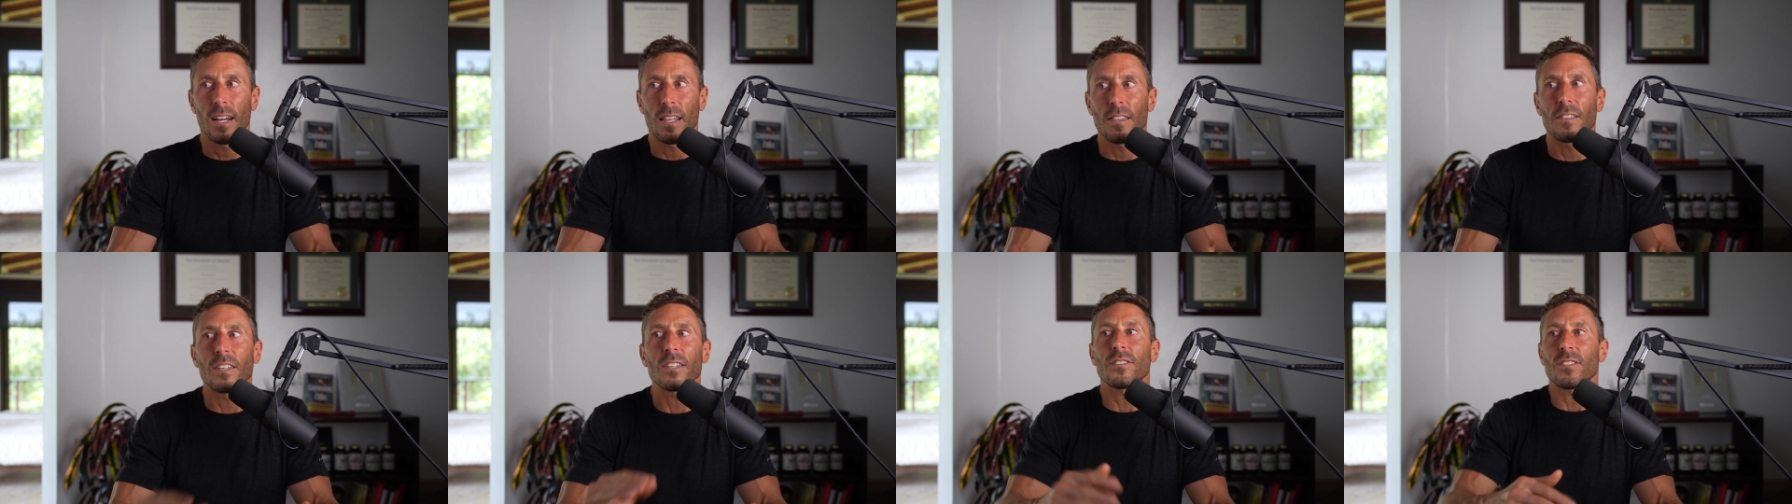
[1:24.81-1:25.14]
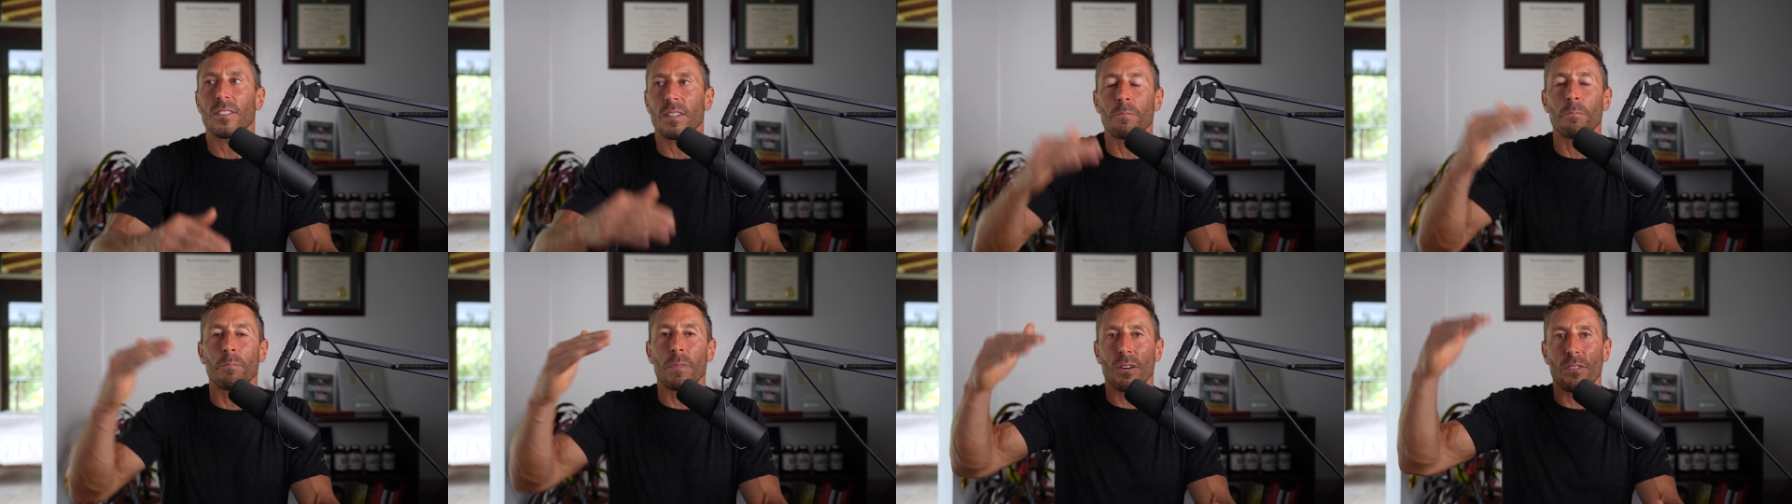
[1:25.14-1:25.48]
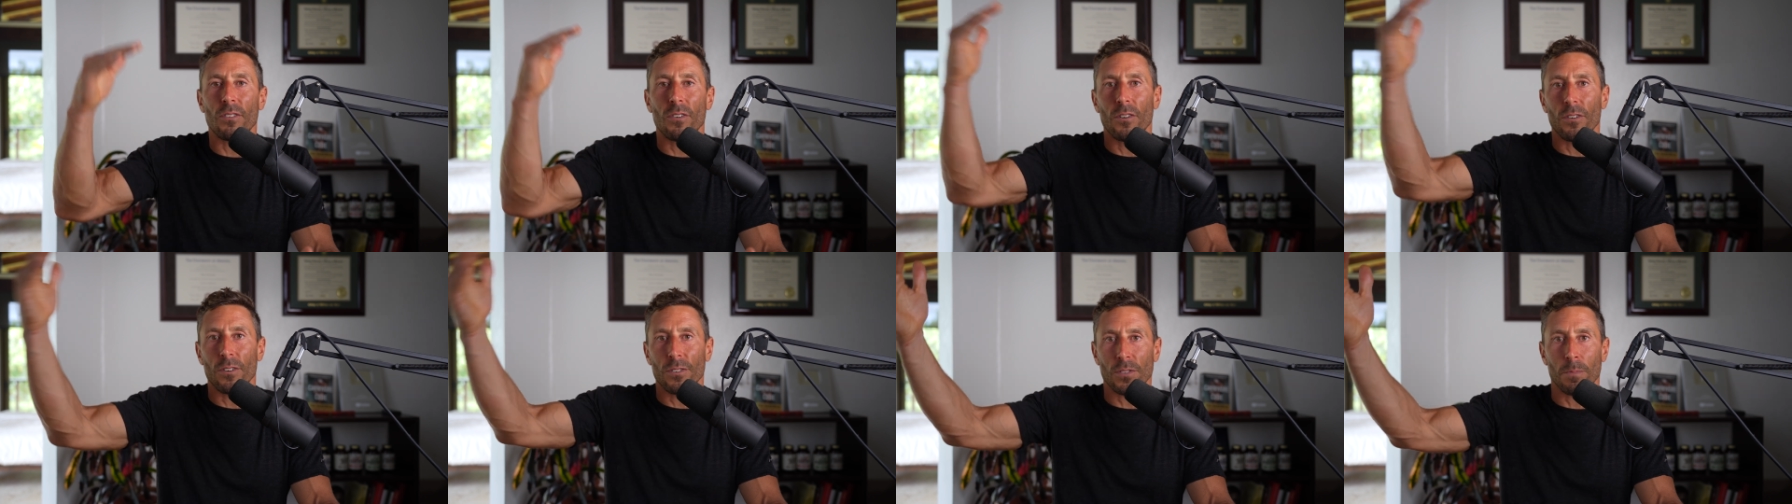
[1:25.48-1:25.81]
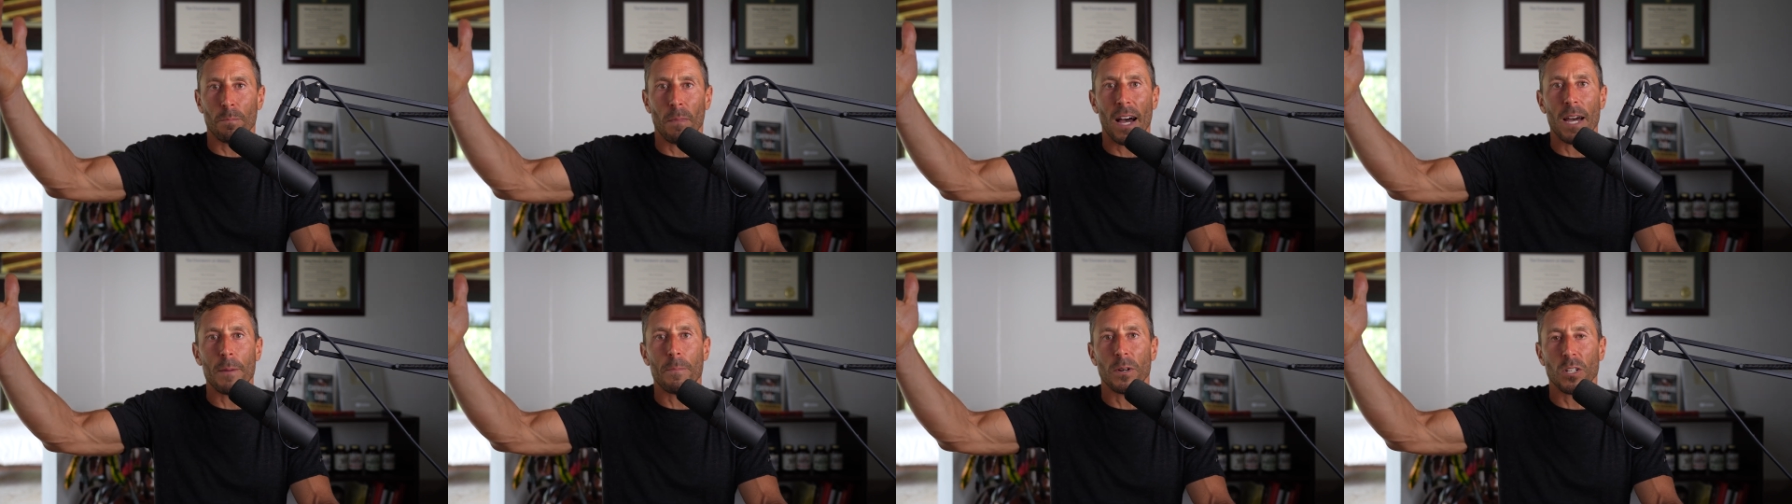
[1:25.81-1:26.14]
this mirrors
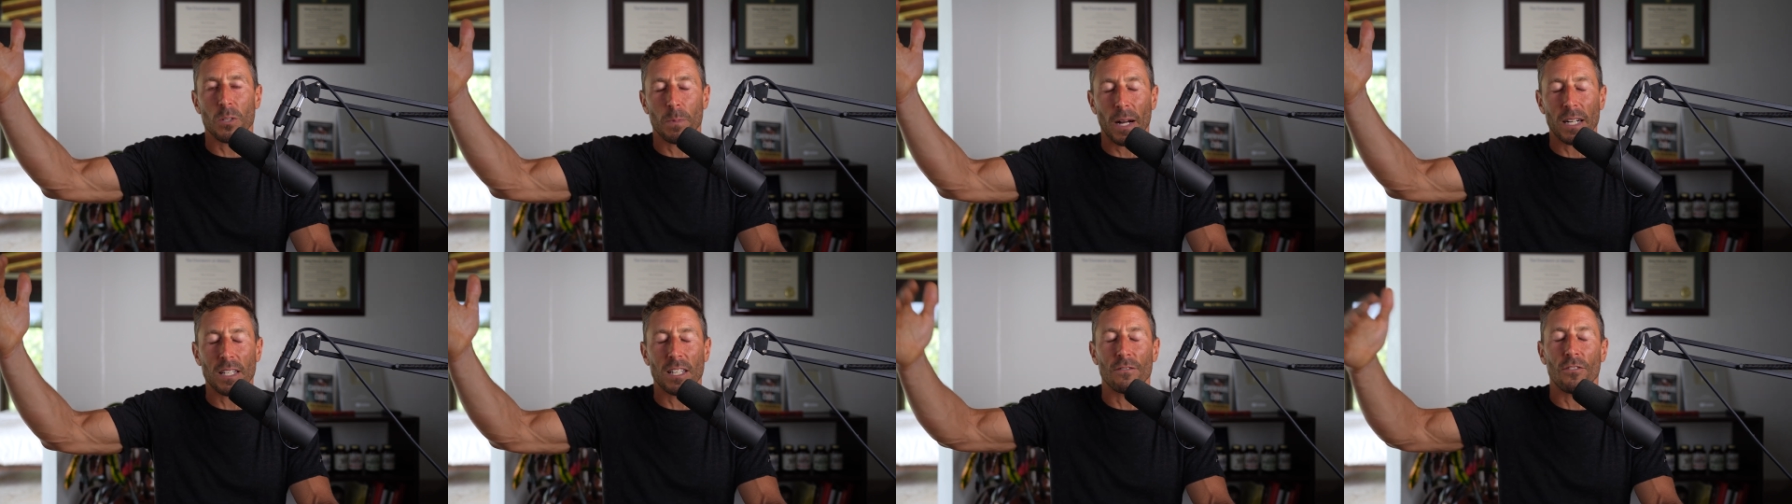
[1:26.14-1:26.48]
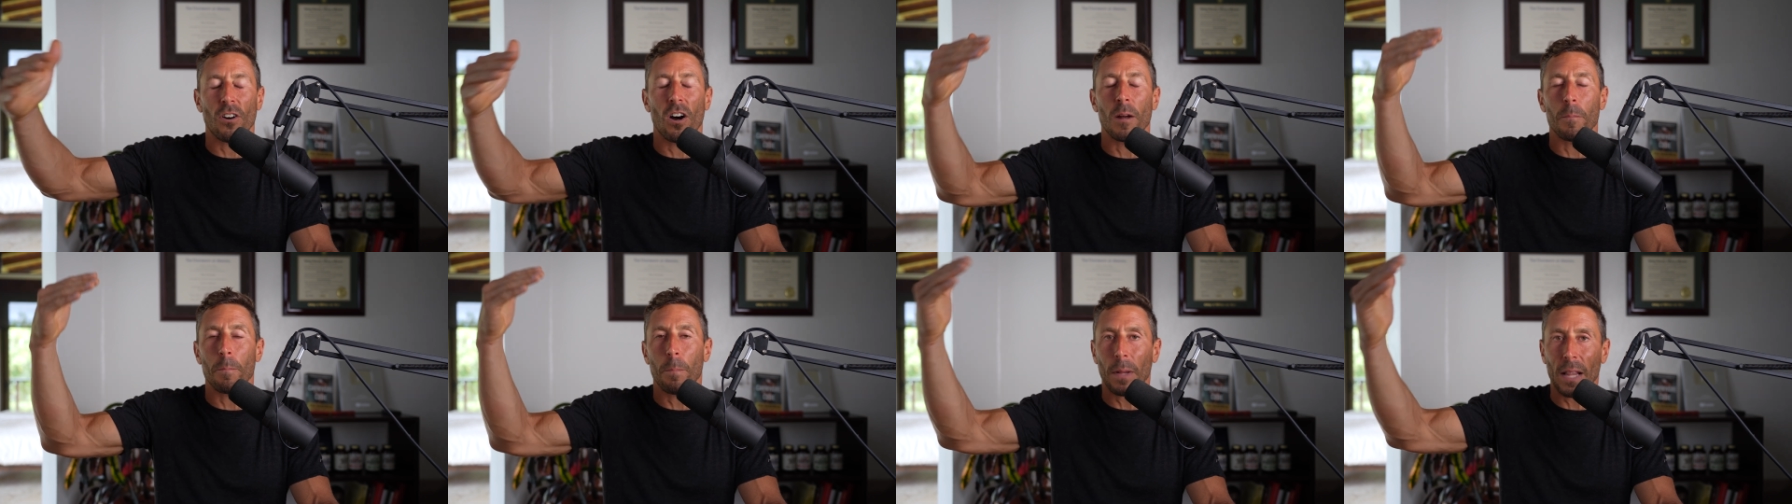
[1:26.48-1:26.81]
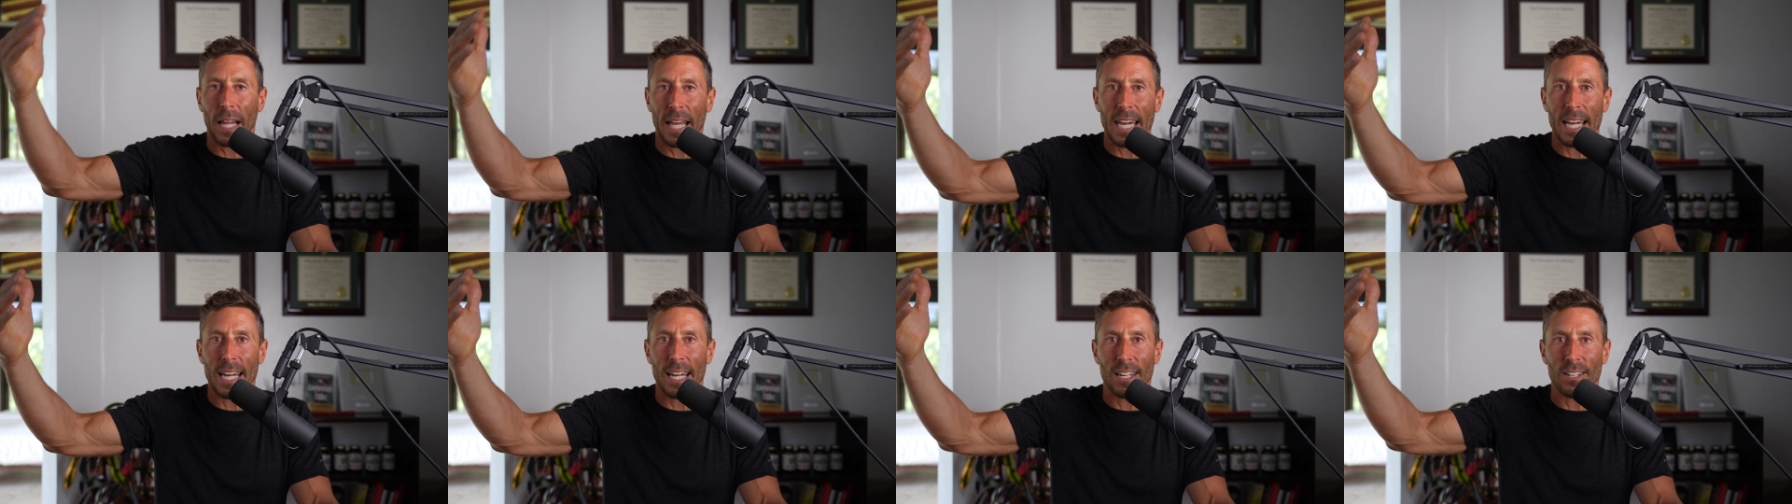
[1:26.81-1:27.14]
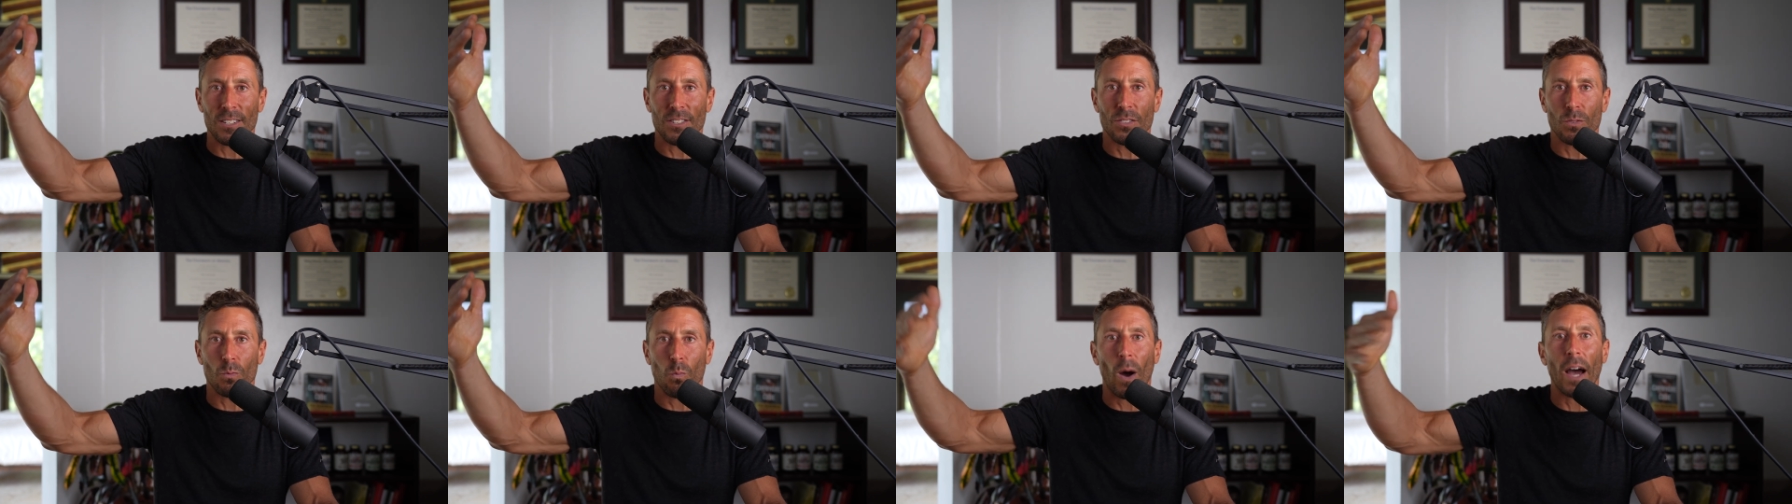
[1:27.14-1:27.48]
my perspective on
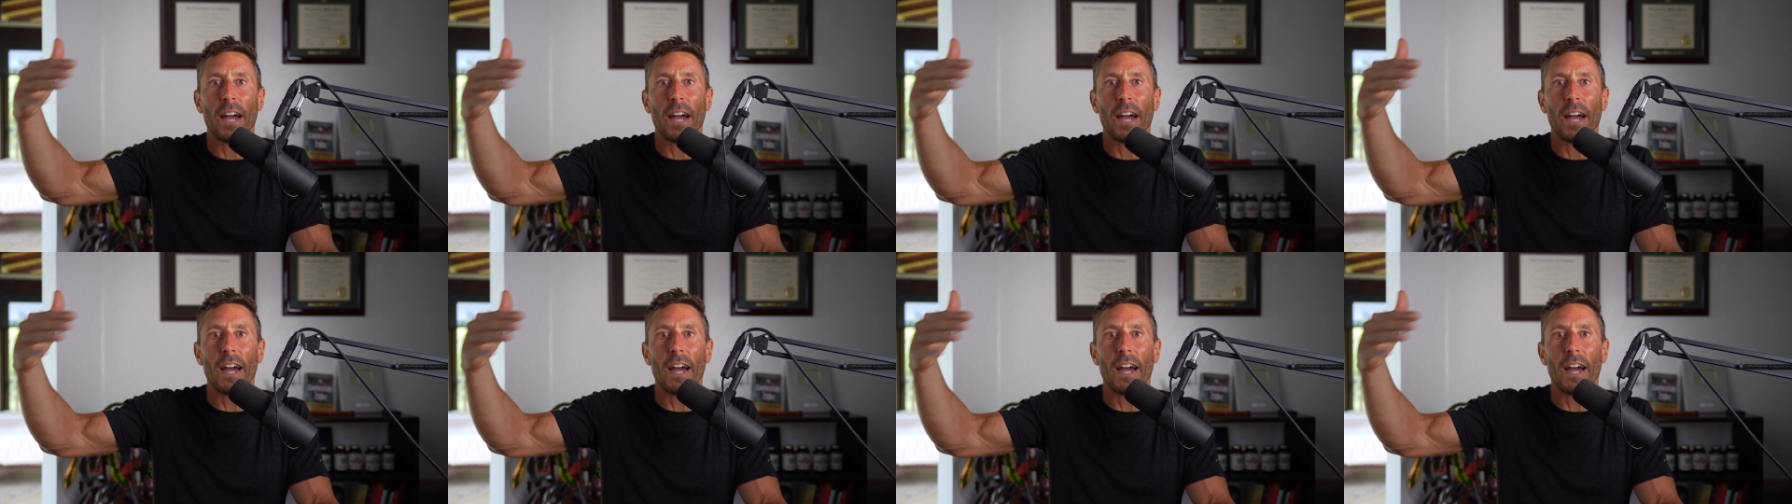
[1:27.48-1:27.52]
plants.